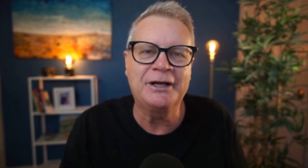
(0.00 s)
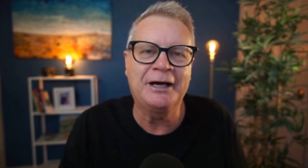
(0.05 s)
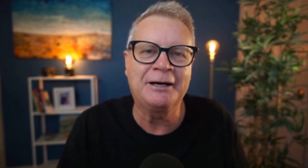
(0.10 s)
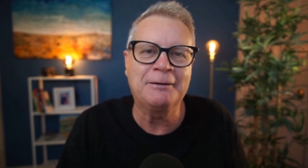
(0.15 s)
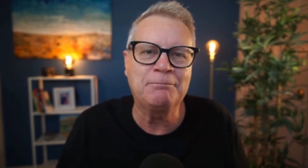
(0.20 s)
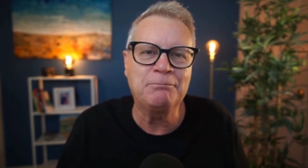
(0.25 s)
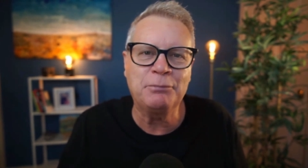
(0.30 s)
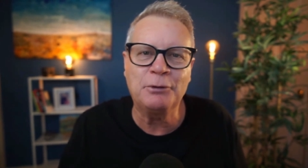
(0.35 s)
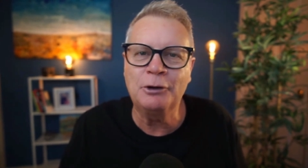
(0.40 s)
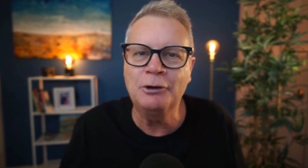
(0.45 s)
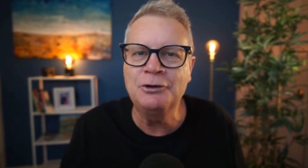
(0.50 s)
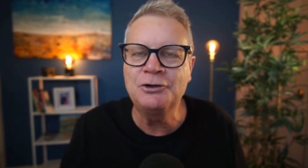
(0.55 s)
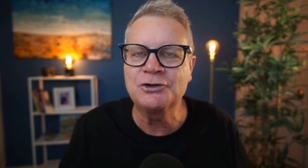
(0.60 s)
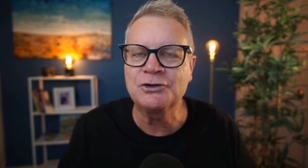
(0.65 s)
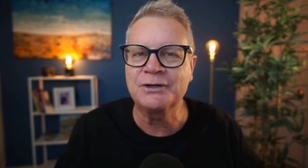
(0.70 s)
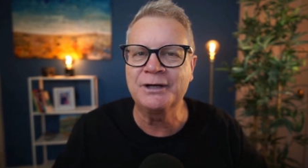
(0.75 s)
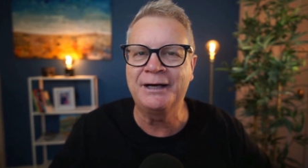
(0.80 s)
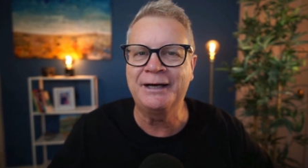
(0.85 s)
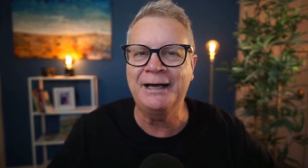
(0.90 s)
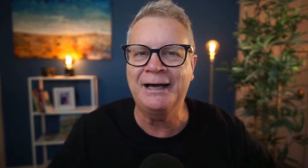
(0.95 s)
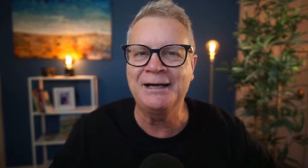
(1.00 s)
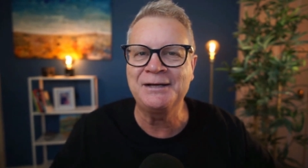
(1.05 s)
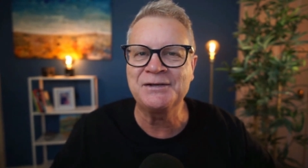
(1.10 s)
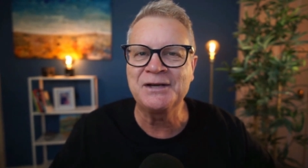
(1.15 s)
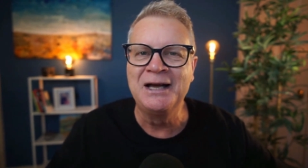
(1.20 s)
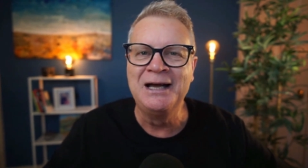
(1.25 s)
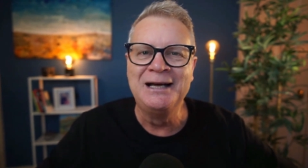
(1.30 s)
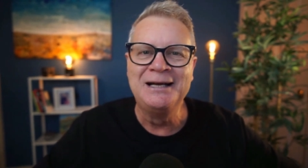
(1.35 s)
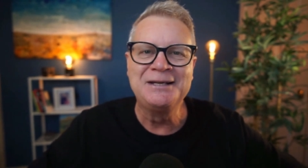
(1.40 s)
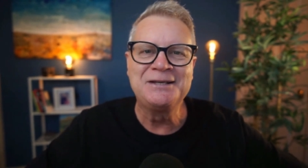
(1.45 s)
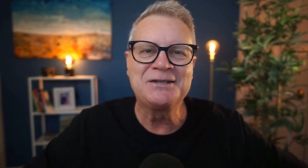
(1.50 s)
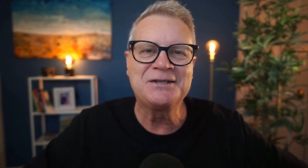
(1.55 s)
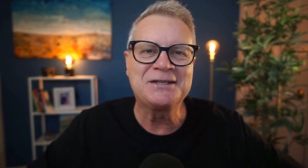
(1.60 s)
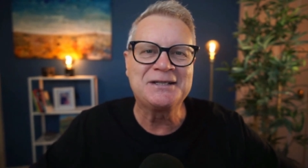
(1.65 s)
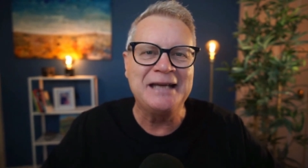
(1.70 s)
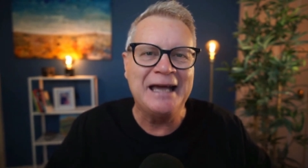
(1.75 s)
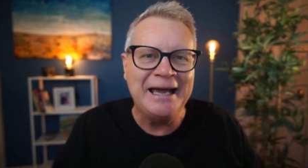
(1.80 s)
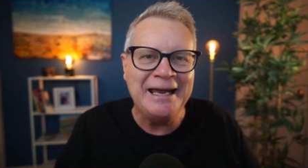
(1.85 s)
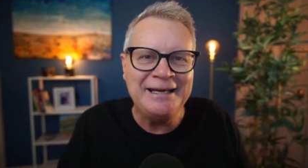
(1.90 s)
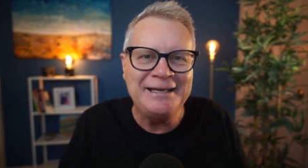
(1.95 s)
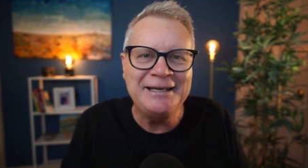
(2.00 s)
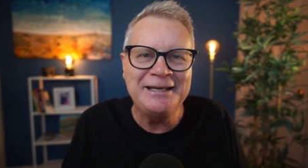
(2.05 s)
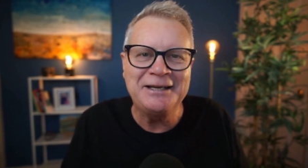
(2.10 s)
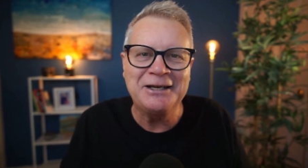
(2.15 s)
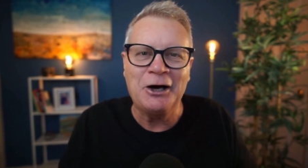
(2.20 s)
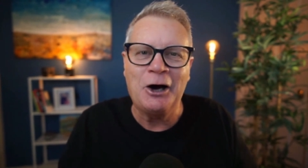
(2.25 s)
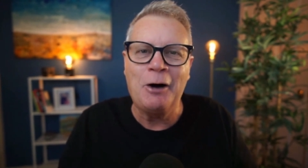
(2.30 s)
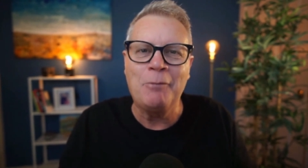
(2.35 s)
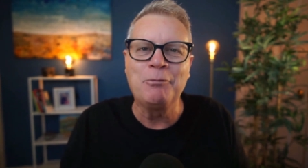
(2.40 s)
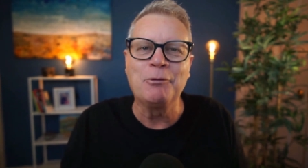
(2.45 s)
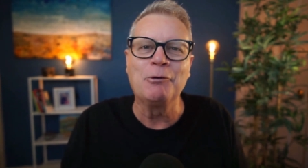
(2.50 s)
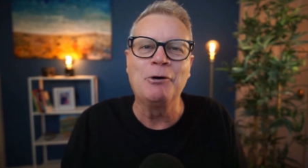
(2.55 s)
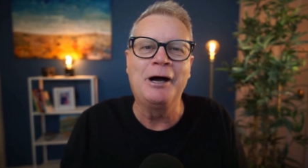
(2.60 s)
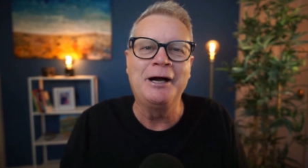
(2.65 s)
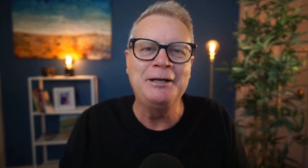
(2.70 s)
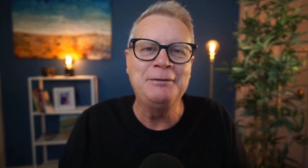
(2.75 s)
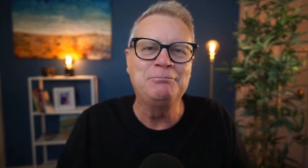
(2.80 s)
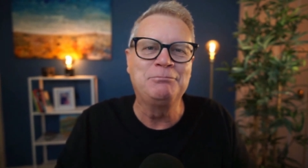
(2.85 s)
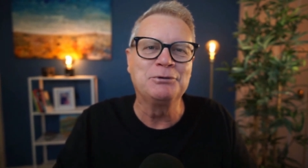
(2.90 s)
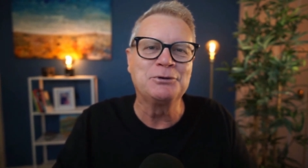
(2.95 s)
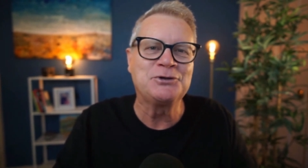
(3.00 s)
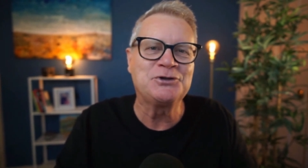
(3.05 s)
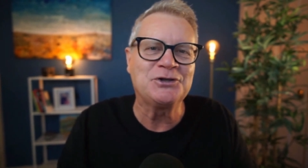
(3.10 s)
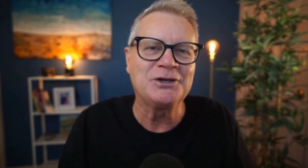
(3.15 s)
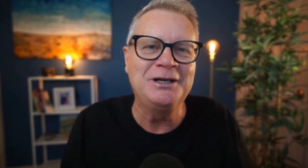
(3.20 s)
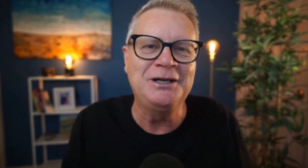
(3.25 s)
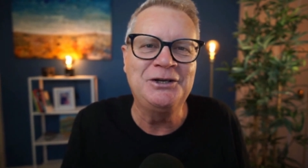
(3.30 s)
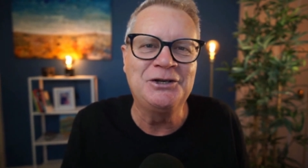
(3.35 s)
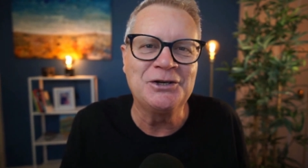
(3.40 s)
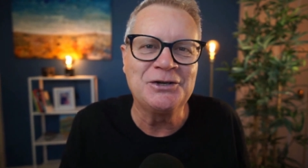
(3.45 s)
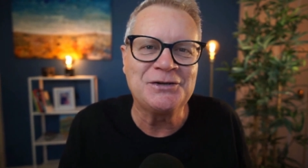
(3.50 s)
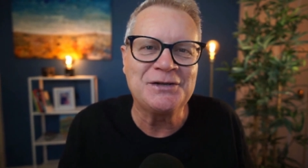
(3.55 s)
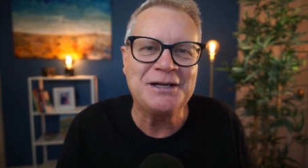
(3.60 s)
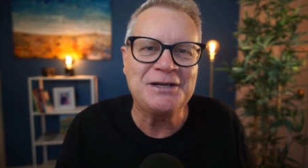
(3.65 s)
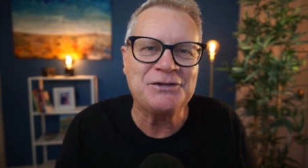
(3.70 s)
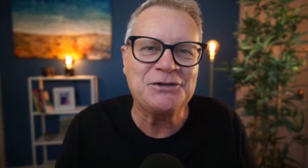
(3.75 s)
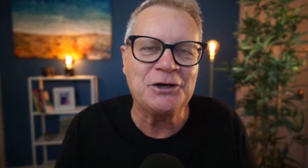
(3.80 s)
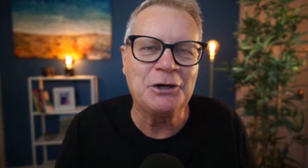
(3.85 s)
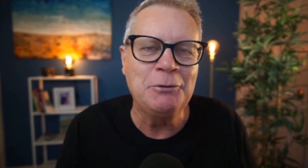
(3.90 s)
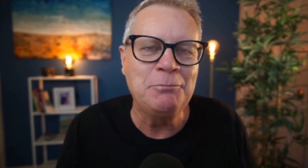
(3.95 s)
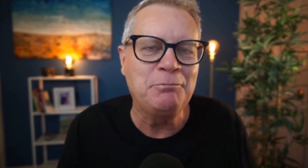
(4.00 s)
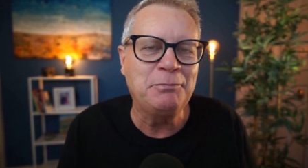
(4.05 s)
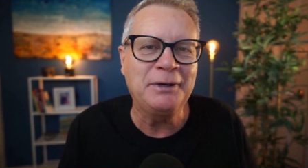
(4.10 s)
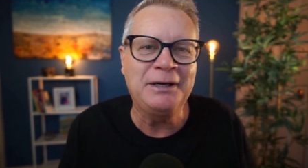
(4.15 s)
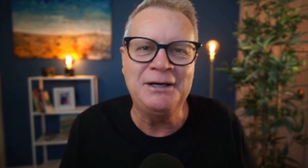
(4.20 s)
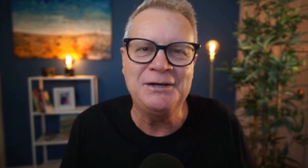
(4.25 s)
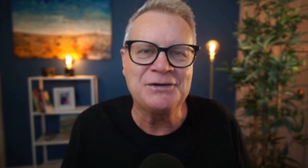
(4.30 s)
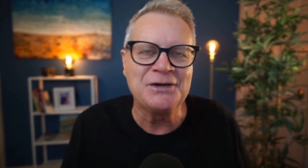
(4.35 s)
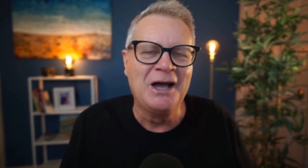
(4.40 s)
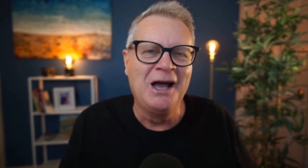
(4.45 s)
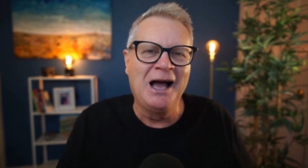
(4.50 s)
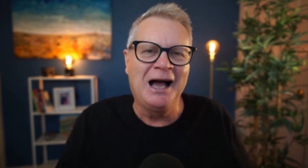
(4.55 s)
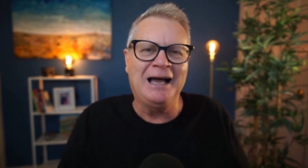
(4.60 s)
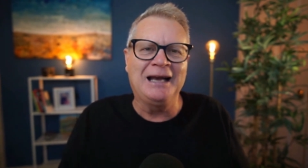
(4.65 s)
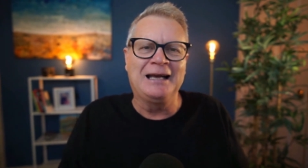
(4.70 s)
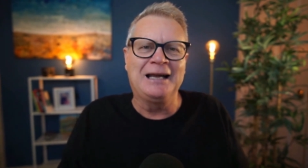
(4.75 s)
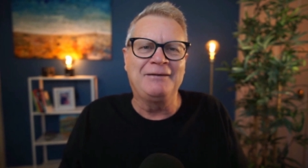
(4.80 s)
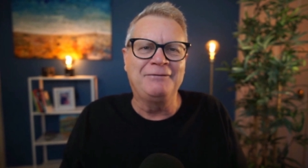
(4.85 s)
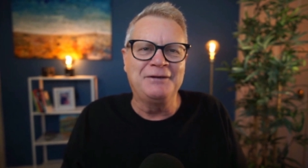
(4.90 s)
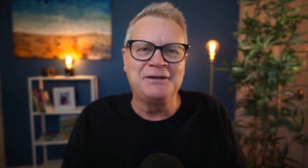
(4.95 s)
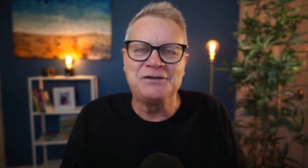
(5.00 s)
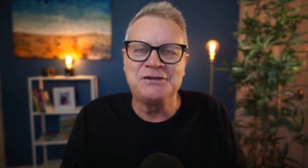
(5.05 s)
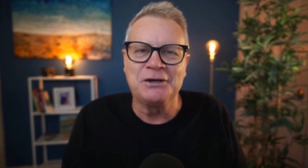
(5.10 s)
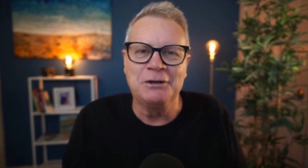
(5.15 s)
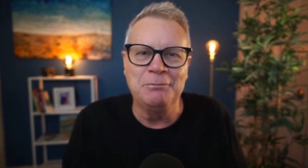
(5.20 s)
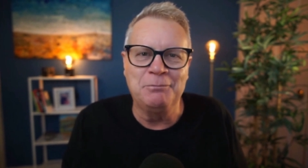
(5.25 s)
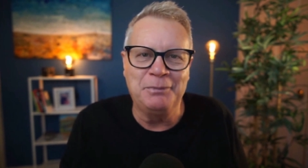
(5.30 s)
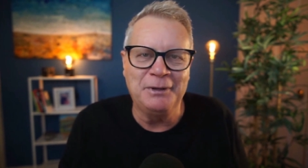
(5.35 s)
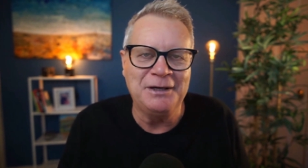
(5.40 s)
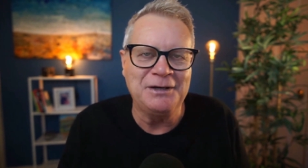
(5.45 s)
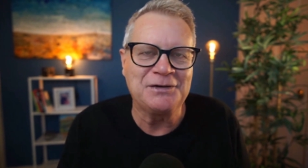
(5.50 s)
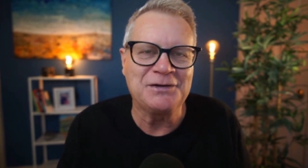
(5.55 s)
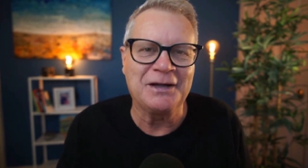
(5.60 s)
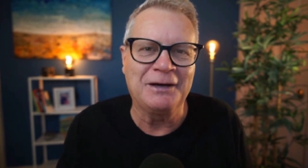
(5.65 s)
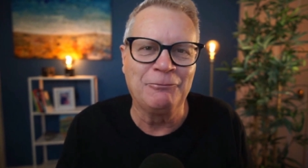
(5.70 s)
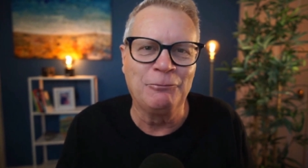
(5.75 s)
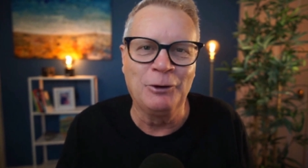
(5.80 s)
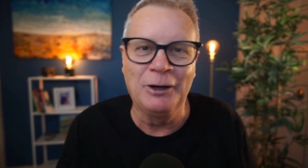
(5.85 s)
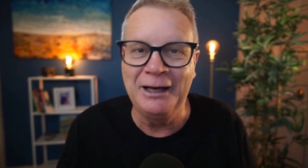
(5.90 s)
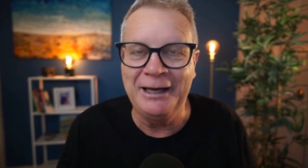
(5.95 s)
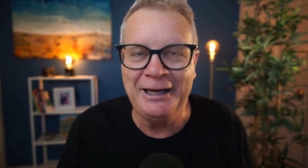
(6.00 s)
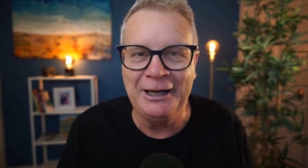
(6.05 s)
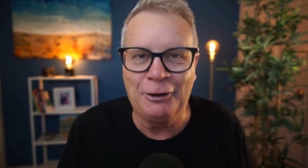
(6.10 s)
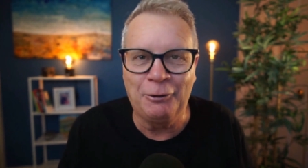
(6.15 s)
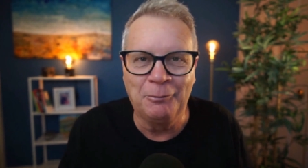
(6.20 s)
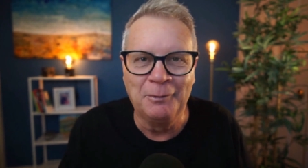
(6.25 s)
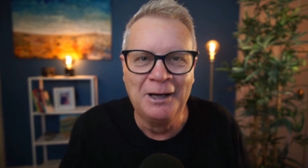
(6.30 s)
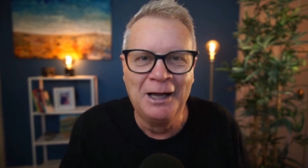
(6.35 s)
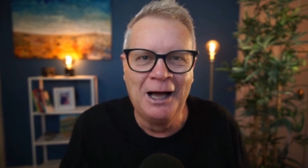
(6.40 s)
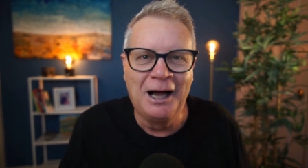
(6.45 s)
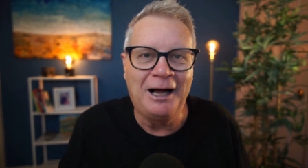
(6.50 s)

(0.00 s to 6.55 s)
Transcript: that approach that has standard operating procedures, SOPs. I love SOPs. They really help.